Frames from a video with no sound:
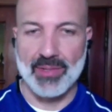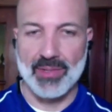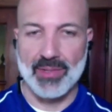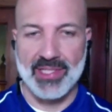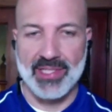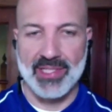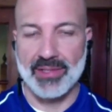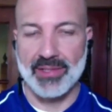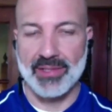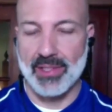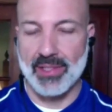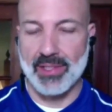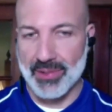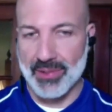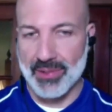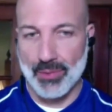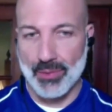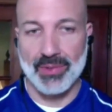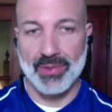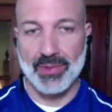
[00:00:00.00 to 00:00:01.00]
please reach
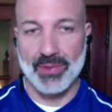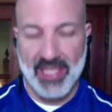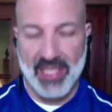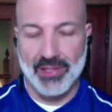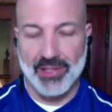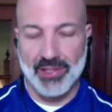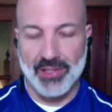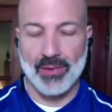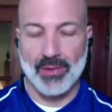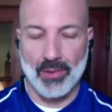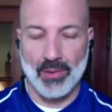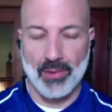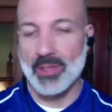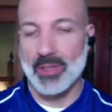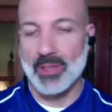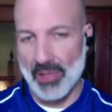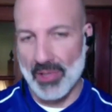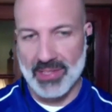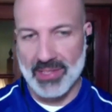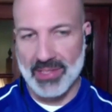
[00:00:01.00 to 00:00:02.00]
out to your school teacher
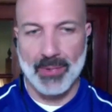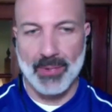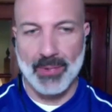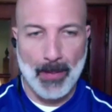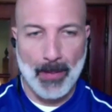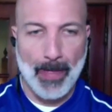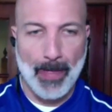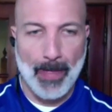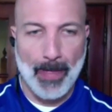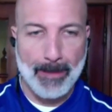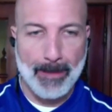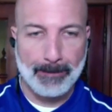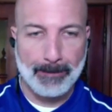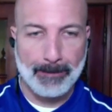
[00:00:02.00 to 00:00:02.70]
or your principal.